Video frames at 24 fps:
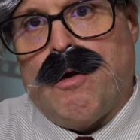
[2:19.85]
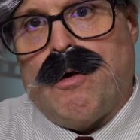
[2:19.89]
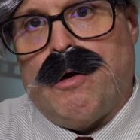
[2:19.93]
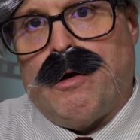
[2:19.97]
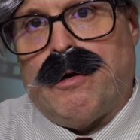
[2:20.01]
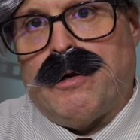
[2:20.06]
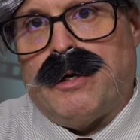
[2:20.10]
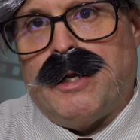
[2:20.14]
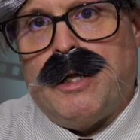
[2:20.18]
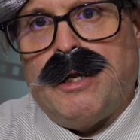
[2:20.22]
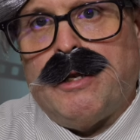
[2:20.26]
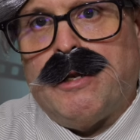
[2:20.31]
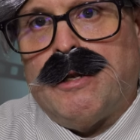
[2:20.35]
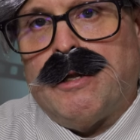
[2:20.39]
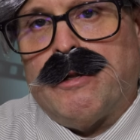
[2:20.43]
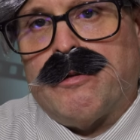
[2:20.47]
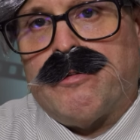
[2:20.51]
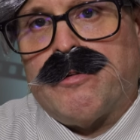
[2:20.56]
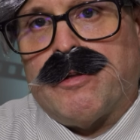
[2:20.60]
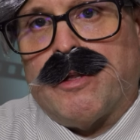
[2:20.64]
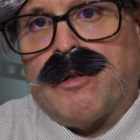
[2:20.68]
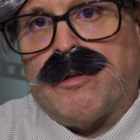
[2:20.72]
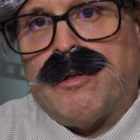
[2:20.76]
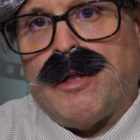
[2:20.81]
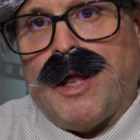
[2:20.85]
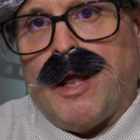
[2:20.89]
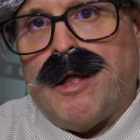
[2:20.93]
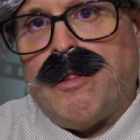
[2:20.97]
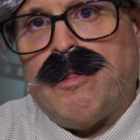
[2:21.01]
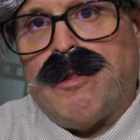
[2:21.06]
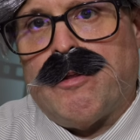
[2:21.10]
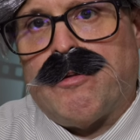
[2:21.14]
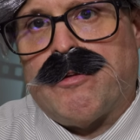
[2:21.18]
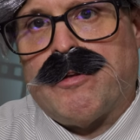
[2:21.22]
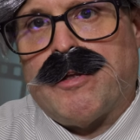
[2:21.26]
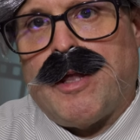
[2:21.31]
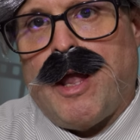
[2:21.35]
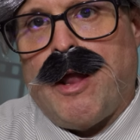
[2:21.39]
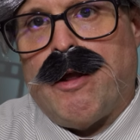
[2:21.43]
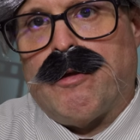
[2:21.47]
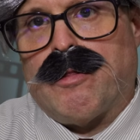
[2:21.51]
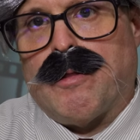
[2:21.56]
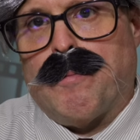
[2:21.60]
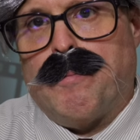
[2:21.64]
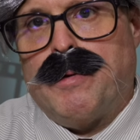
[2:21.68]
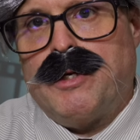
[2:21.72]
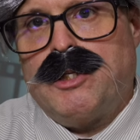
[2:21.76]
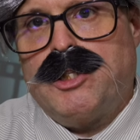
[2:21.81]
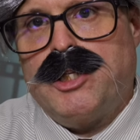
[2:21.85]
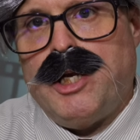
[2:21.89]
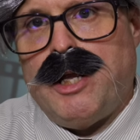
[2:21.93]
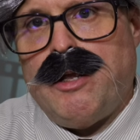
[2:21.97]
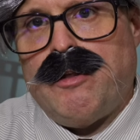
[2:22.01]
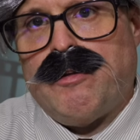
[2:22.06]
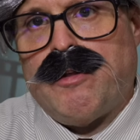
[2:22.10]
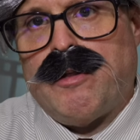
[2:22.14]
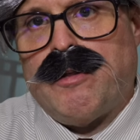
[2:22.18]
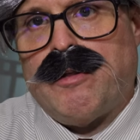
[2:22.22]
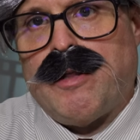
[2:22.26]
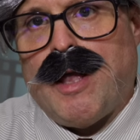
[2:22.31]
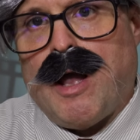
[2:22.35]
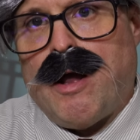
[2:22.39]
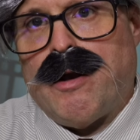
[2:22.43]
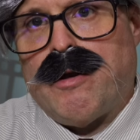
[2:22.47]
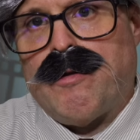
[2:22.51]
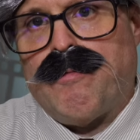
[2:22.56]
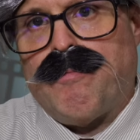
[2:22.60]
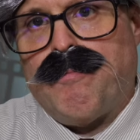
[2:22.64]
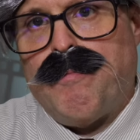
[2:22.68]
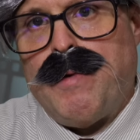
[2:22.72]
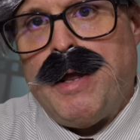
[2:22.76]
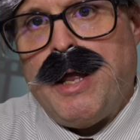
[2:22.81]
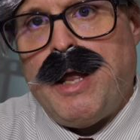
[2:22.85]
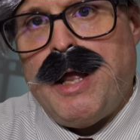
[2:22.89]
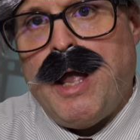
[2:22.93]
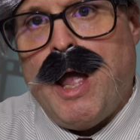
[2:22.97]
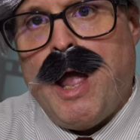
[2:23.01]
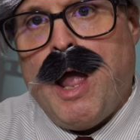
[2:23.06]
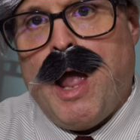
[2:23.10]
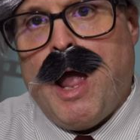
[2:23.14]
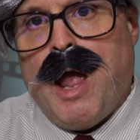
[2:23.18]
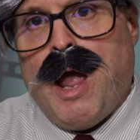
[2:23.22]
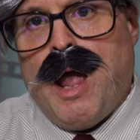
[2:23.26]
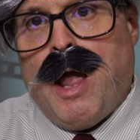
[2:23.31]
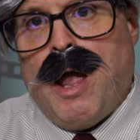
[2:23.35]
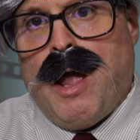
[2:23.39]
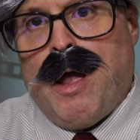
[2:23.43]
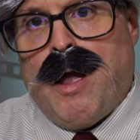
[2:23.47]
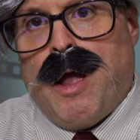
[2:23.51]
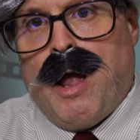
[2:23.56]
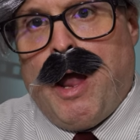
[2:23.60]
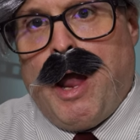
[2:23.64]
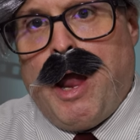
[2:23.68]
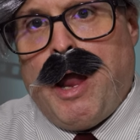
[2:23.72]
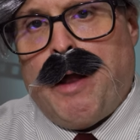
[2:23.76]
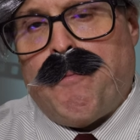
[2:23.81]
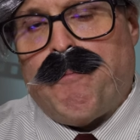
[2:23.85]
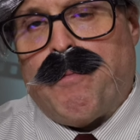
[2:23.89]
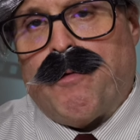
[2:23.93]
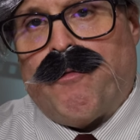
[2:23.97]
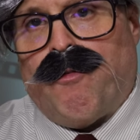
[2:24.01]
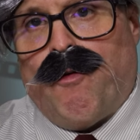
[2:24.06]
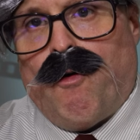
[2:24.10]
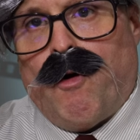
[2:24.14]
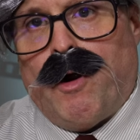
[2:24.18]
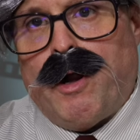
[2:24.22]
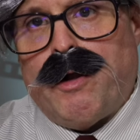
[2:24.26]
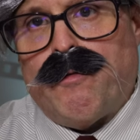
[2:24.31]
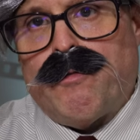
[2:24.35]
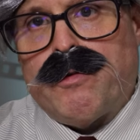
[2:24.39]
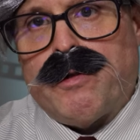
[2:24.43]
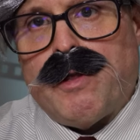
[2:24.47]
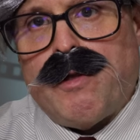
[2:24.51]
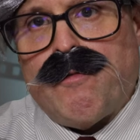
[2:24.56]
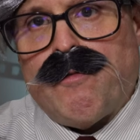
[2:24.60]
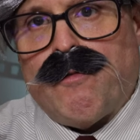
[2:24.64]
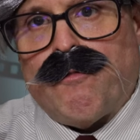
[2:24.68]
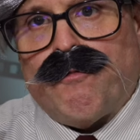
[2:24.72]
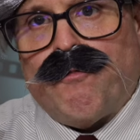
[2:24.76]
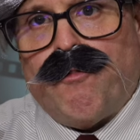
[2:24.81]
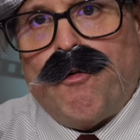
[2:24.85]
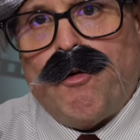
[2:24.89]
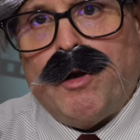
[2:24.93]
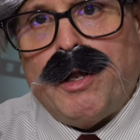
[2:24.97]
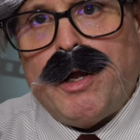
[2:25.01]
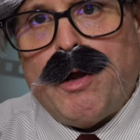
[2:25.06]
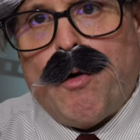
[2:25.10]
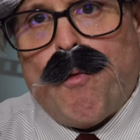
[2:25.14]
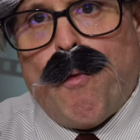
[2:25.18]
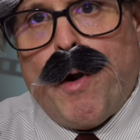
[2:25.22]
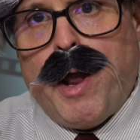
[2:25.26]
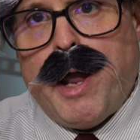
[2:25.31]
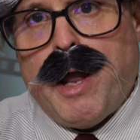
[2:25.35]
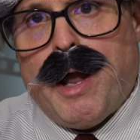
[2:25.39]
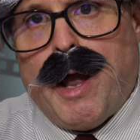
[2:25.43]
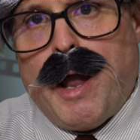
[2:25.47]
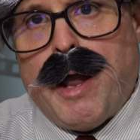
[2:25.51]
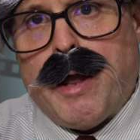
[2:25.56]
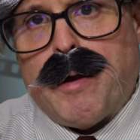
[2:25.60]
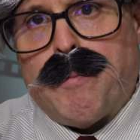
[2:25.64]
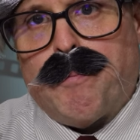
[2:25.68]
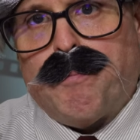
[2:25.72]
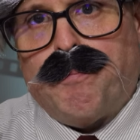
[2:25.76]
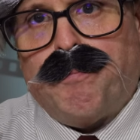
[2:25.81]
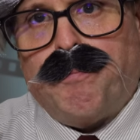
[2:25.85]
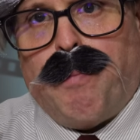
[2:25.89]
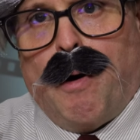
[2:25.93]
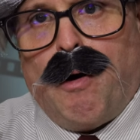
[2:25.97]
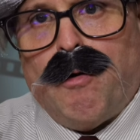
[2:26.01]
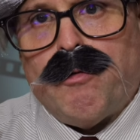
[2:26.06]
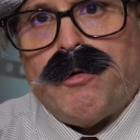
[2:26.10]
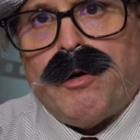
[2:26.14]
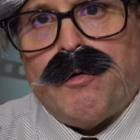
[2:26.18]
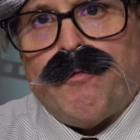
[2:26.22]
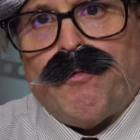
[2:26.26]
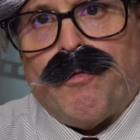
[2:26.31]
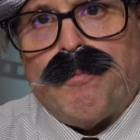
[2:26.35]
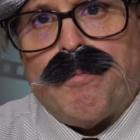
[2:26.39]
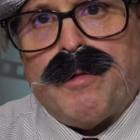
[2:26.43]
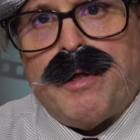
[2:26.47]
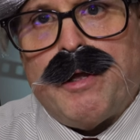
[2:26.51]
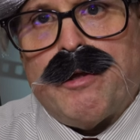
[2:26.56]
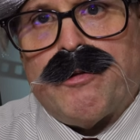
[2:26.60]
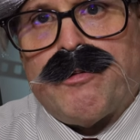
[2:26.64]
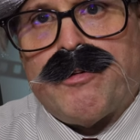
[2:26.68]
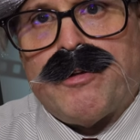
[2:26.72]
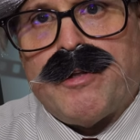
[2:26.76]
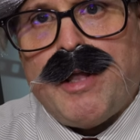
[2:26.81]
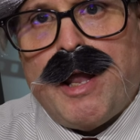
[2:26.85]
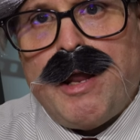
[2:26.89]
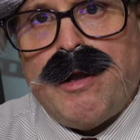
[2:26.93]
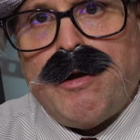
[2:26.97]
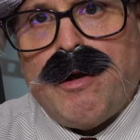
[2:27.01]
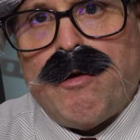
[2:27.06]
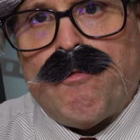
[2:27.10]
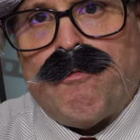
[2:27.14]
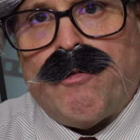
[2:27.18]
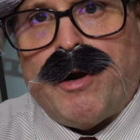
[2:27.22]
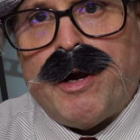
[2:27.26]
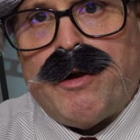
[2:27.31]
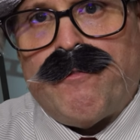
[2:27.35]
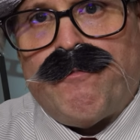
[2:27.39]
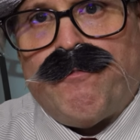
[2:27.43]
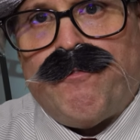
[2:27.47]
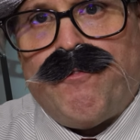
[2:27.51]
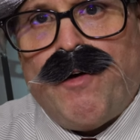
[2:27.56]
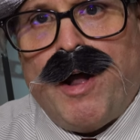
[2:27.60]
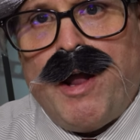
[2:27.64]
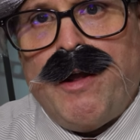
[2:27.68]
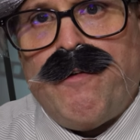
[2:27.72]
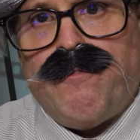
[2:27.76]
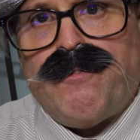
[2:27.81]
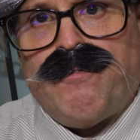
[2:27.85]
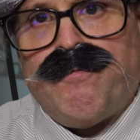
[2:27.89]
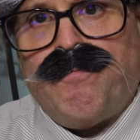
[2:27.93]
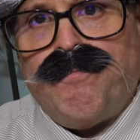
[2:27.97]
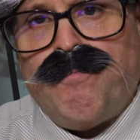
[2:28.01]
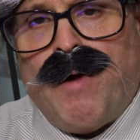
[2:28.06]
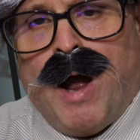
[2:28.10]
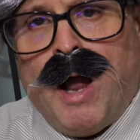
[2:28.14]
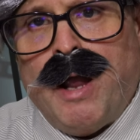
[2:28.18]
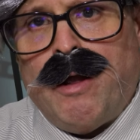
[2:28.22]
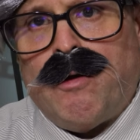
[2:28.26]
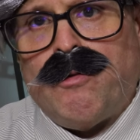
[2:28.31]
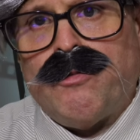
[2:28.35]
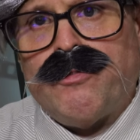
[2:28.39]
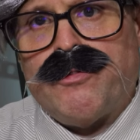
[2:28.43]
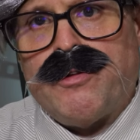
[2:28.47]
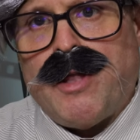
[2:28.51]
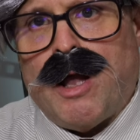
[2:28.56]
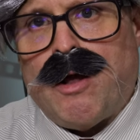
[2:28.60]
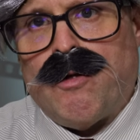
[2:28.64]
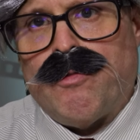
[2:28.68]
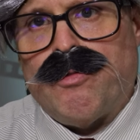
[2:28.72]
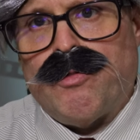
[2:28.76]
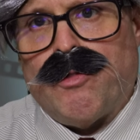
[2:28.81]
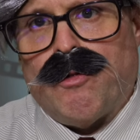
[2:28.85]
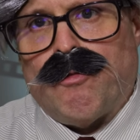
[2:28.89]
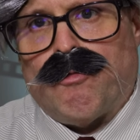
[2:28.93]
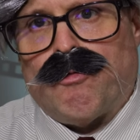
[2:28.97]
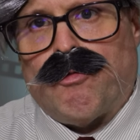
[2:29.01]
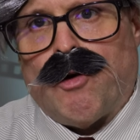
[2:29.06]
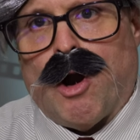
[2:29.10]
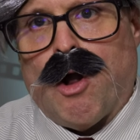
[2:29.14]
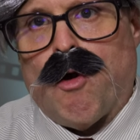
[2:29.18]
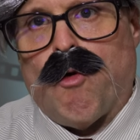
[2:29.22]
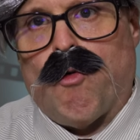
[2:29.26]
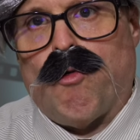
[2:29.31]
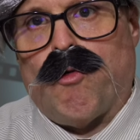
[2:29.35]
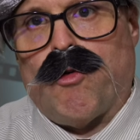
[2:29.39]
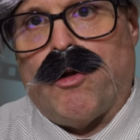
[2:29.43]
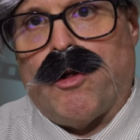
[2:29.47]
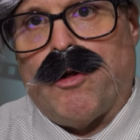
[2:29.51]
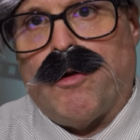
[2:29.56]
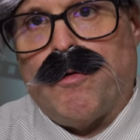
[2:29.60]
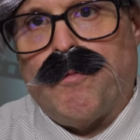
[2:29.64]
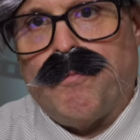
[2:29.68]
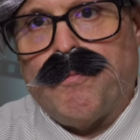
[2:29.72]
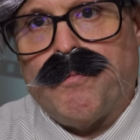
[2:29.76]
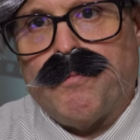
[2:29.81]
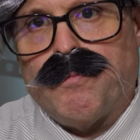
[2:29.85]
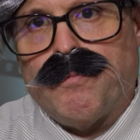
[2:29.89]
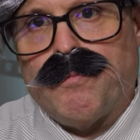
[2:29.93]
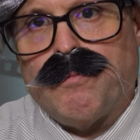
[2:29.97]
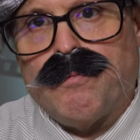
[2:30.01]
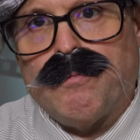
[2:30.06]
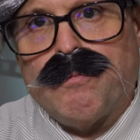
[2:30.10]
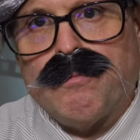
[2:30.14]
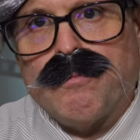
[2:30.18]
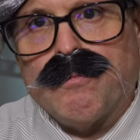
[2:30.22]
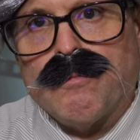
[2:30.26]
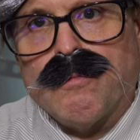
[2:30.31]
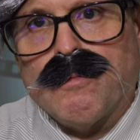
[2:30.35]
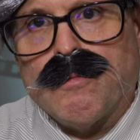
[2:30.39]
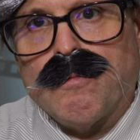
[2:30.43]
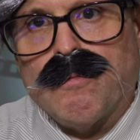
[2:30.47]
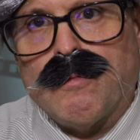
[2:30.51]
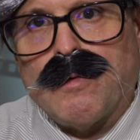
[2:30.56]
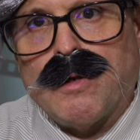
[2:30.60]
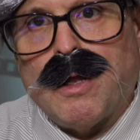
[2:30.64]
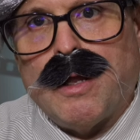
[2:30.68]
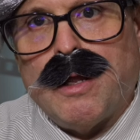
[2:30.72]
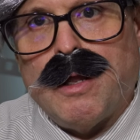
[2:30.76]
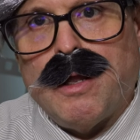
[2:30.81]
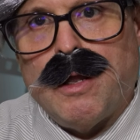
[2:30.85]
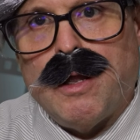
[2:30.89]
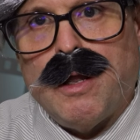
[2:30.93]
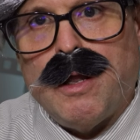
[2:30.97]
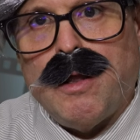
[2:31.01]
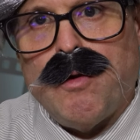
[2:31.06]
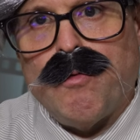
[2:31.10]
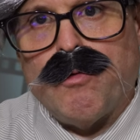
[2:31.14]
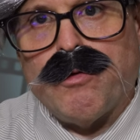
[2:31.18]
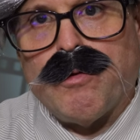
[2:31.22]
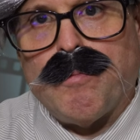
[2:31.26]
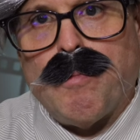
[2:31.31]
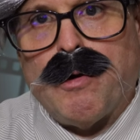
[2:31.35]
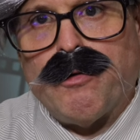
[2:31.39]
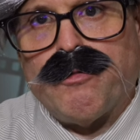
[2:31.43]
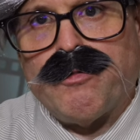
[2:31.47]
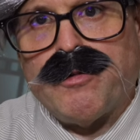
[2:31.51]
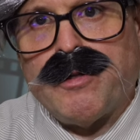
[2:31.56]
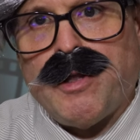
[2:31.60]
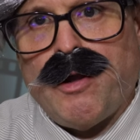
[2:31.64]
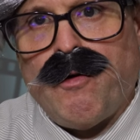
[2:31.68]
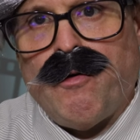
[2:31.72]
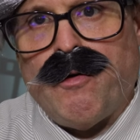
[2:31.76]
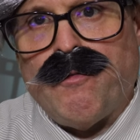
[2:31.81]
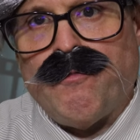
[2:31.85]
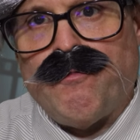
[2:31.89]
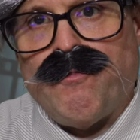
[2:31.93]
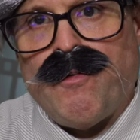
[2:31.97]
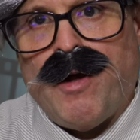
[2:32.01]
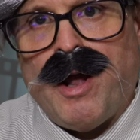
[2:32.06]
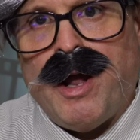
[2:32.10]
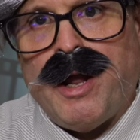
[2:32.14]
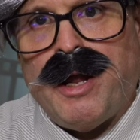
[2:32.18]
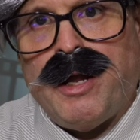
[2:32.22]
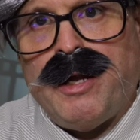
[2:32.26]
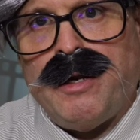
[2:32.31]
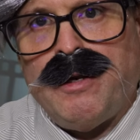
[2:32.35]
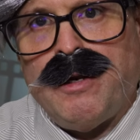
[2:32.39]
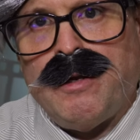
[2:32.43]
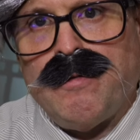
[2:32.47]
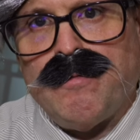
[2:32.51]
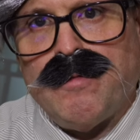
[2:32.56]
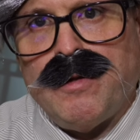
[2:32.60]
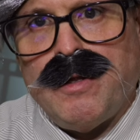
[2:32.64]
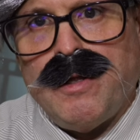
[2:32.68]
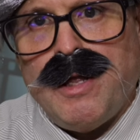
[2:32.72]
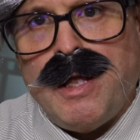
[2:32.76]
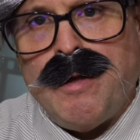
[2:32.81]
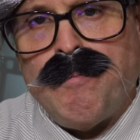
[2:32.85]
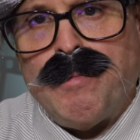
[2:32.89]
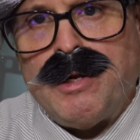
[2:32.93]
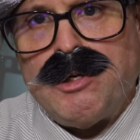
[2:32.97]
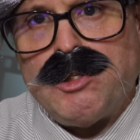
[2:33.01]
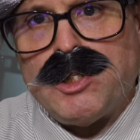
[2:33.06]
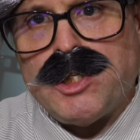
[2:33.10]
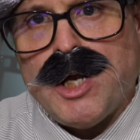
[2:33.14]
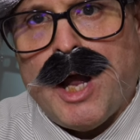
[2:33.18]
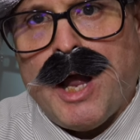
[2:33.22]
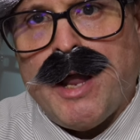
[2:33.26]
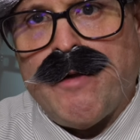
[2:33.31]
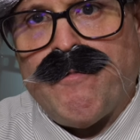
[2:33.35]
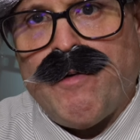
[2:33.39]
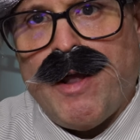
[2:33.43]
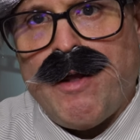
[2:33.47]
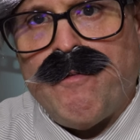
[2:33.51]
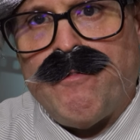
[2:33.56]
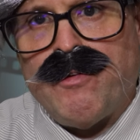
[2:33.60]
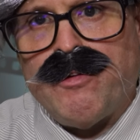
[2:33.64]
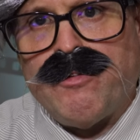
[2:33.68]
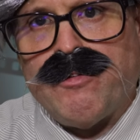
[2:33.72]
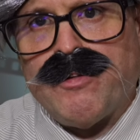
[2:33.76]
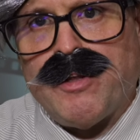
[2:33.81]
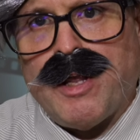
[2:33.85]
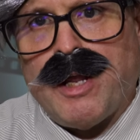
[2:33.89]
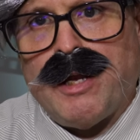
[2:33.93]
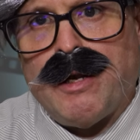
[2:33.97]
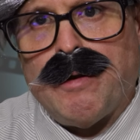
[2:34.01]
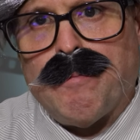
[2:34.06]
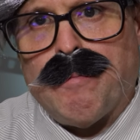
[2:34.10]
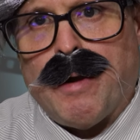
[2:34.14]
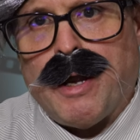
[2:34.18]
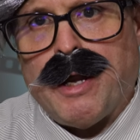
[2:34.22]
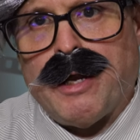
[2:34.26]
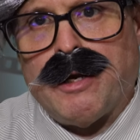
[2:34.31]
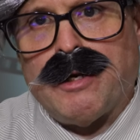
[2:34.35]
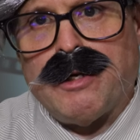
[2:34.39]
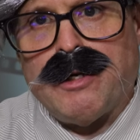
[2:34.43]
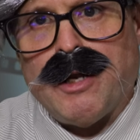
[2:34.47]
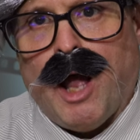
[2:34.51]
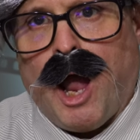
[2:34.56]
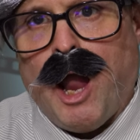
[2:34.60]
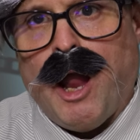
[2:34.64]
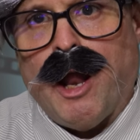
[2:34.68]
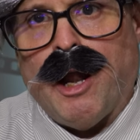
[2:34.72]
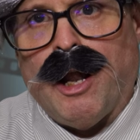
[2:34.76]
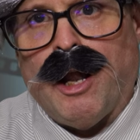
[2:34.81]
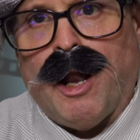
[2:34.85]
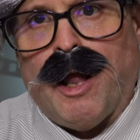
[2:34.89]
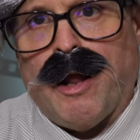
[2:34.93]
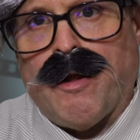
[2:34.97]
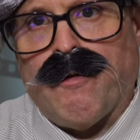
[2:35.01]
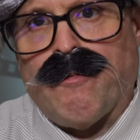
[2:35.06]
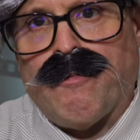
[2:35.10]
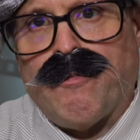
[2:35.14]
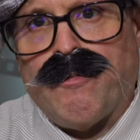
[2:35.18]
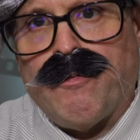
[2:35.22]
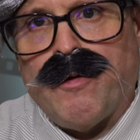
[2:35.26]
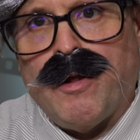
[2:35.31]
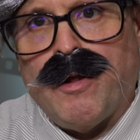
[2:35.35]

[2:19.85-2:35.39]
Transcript: Well, needless to say, this scared the bejesus out of me, and before I was even fully awake, I had bolted from the estate and ran 5 miles down the road. It was the most terrifying image I've ever seen in my entire life,